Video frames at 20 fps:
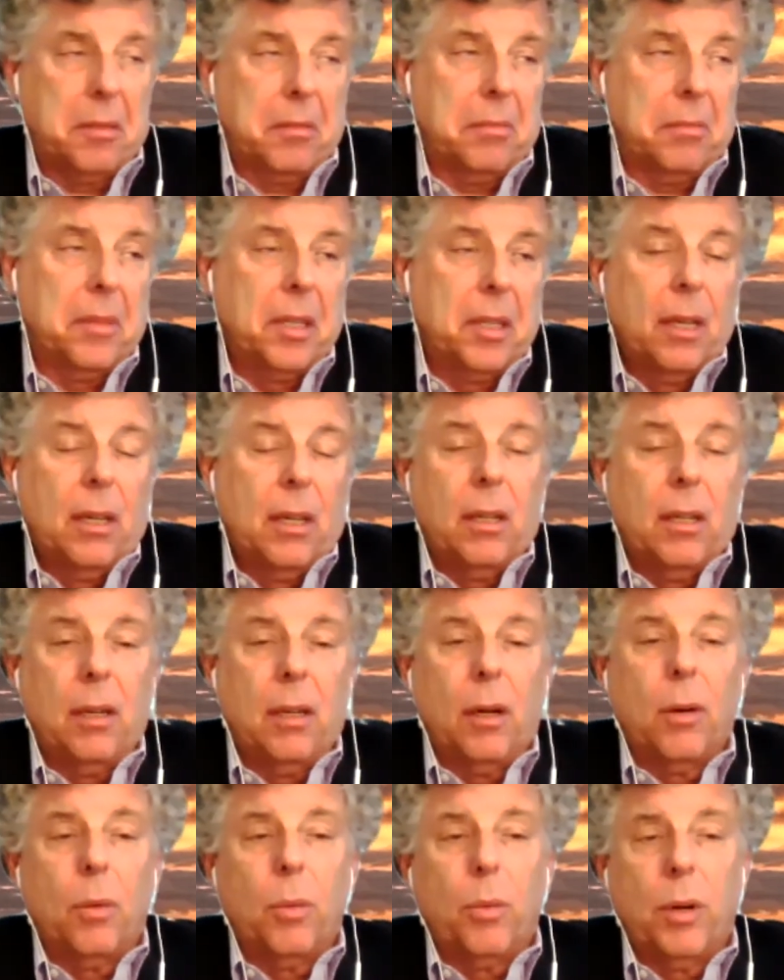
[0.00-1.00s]
And
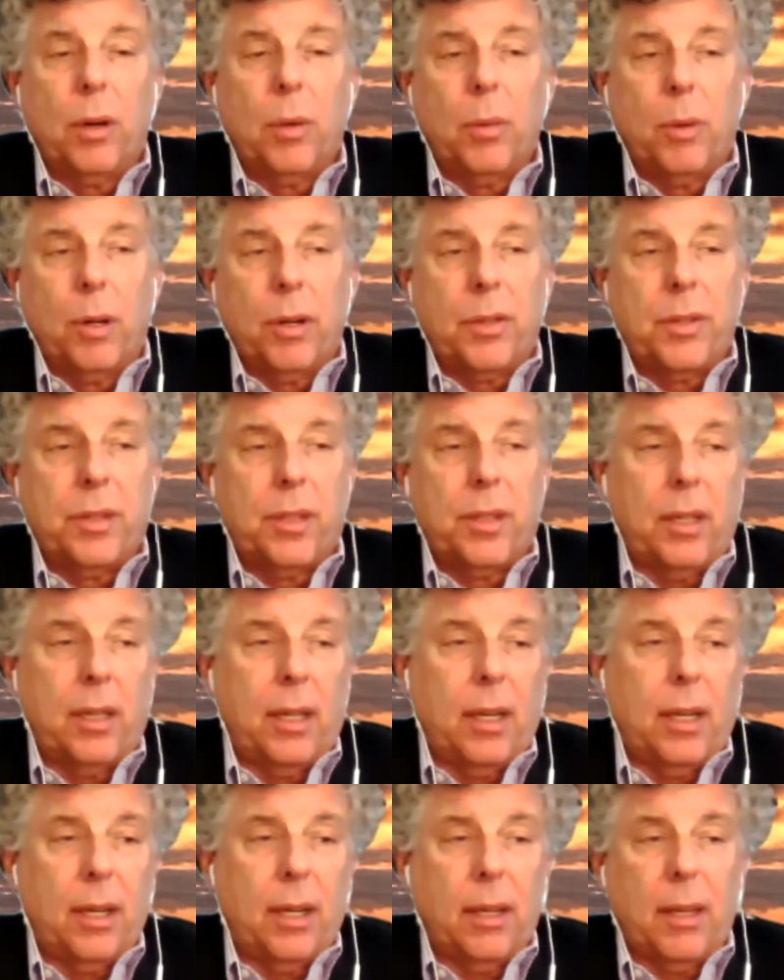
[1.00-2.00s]
we're
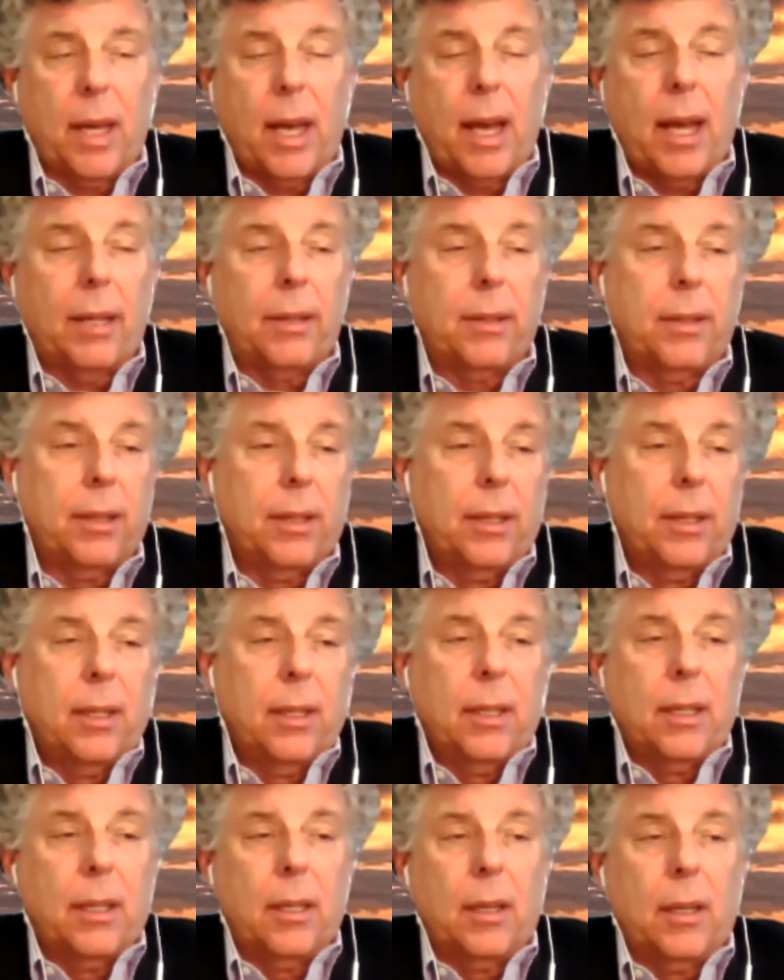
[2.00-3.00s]
seeing that
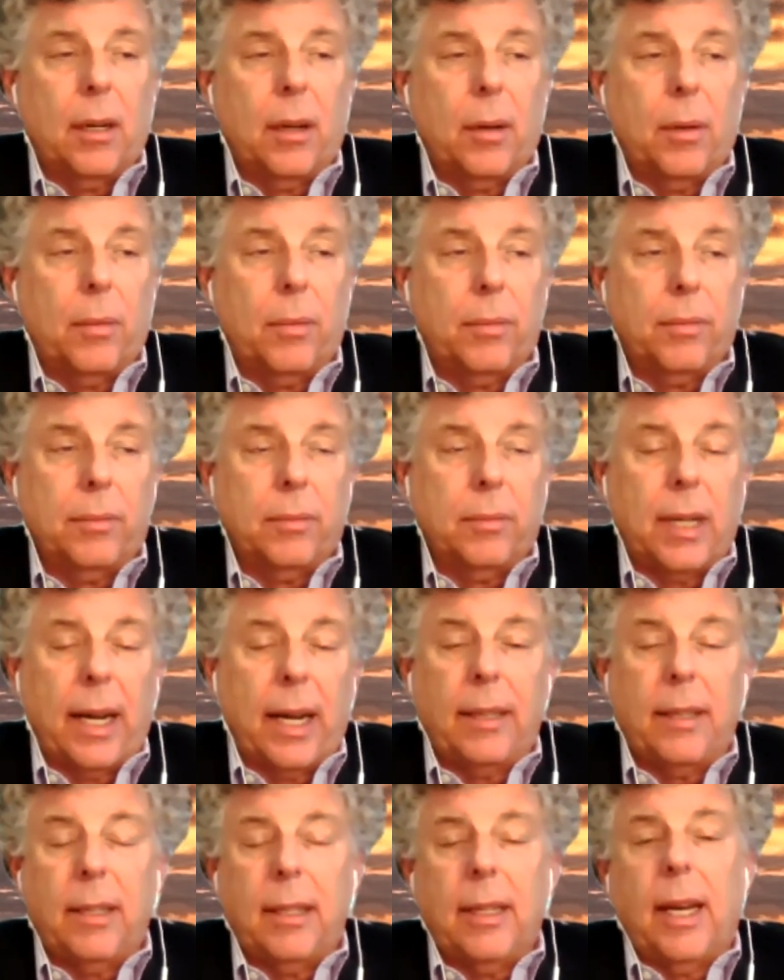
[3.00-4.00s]

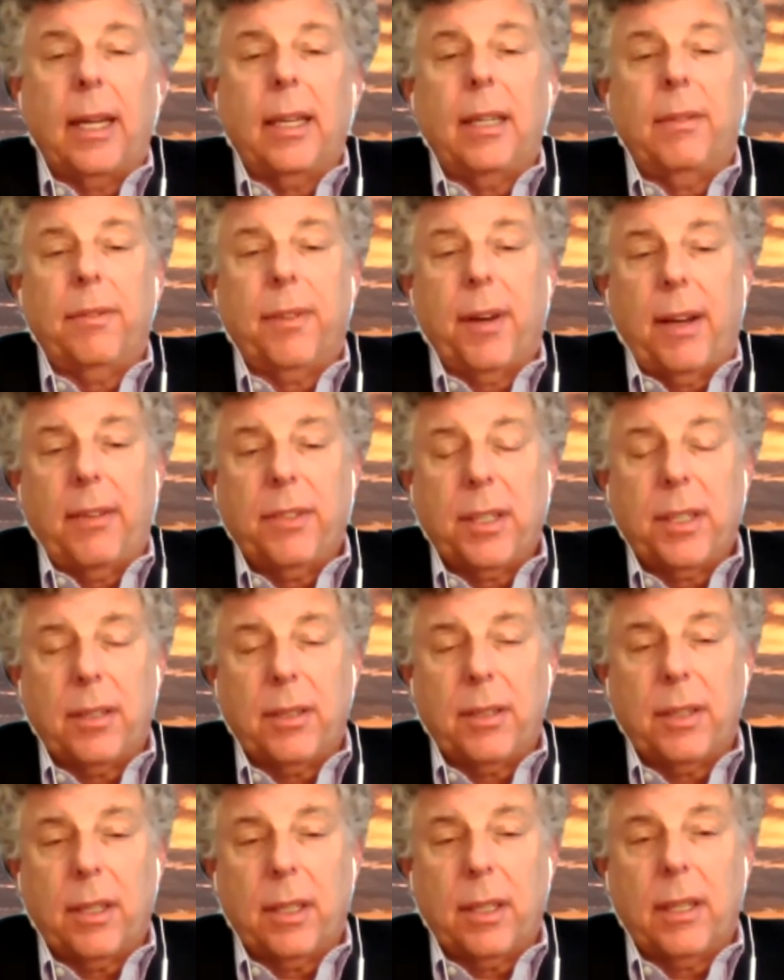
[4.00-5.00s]
90, 95
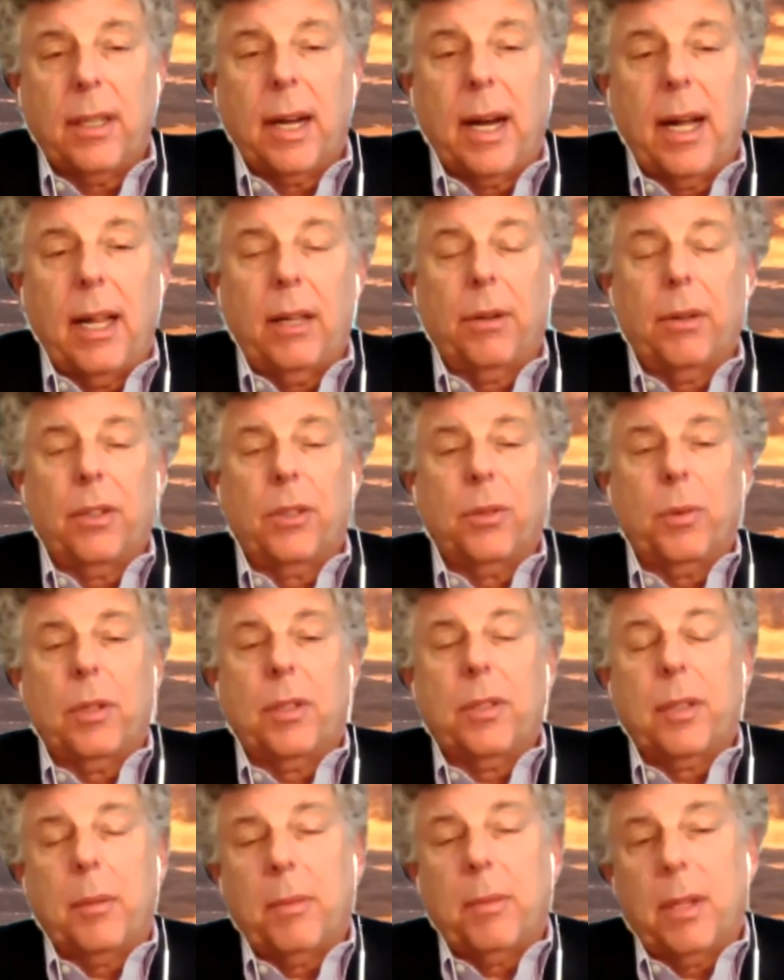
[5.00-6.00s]
cents on the dollar is
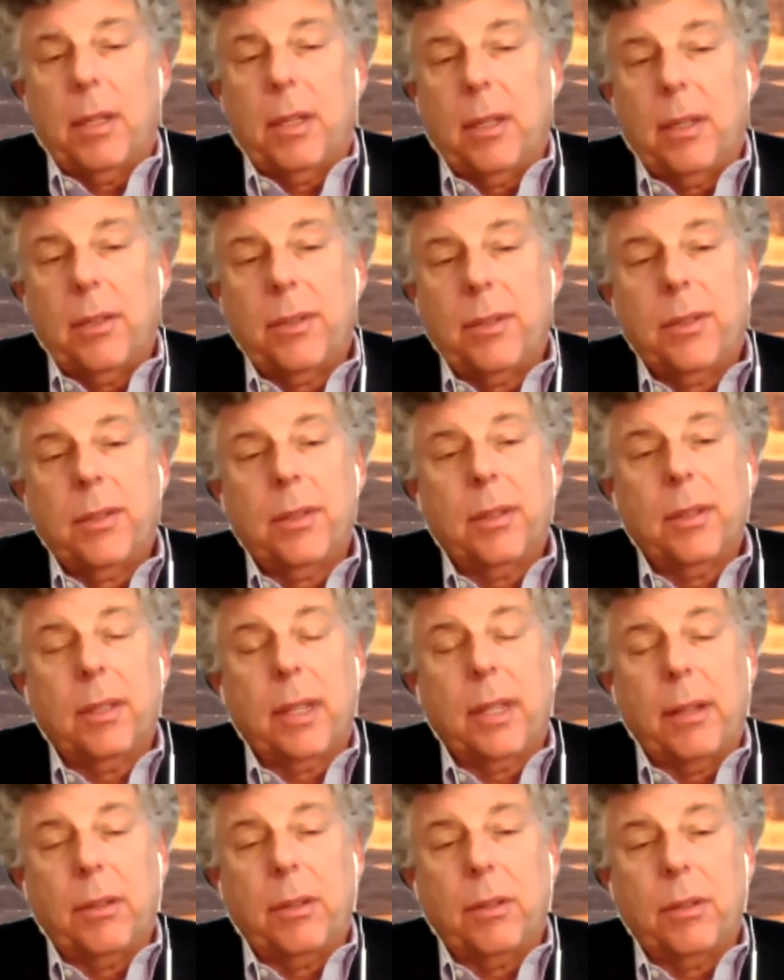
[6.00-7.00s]
what some of these
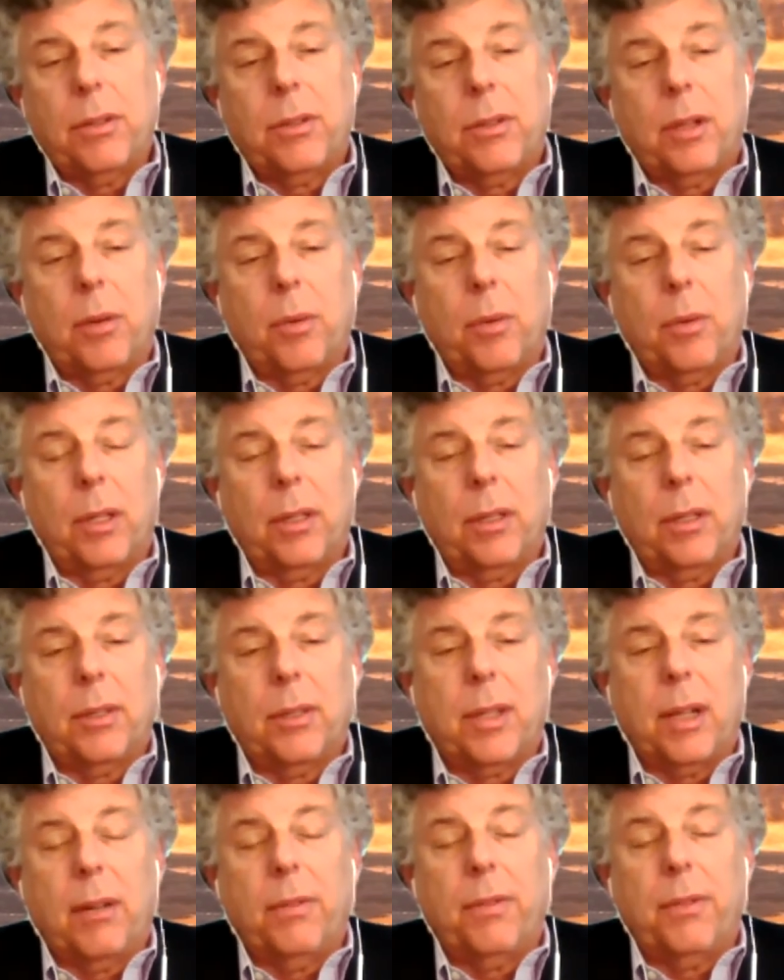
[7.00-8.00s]
lenders are willing to
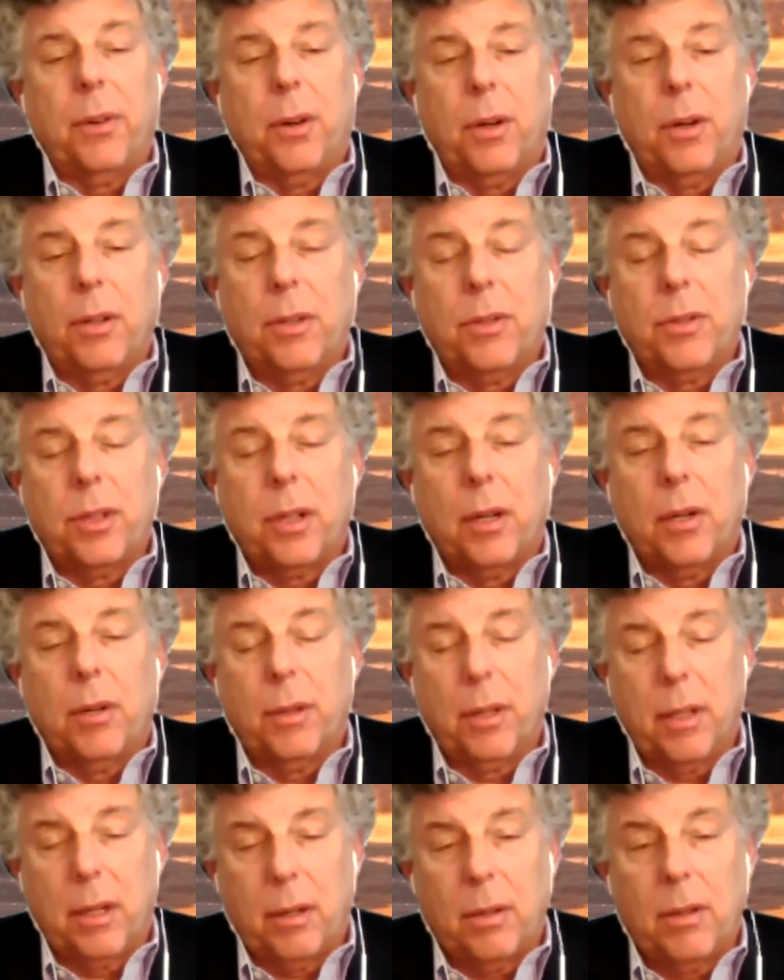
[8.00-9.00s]
sell for, and so
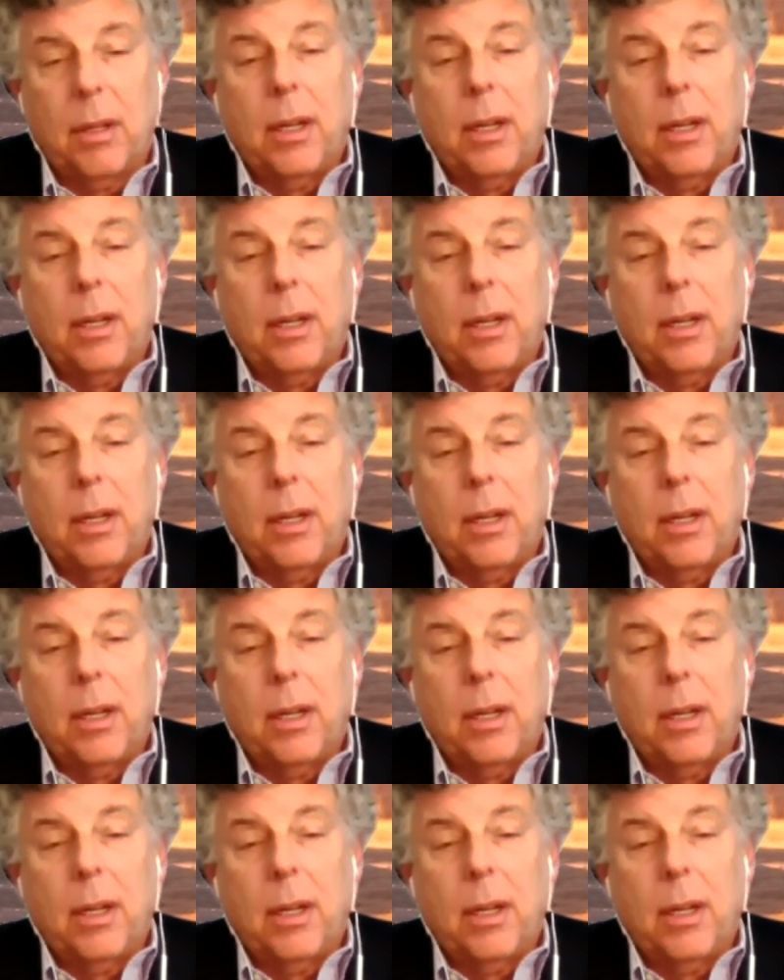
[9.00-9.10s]
there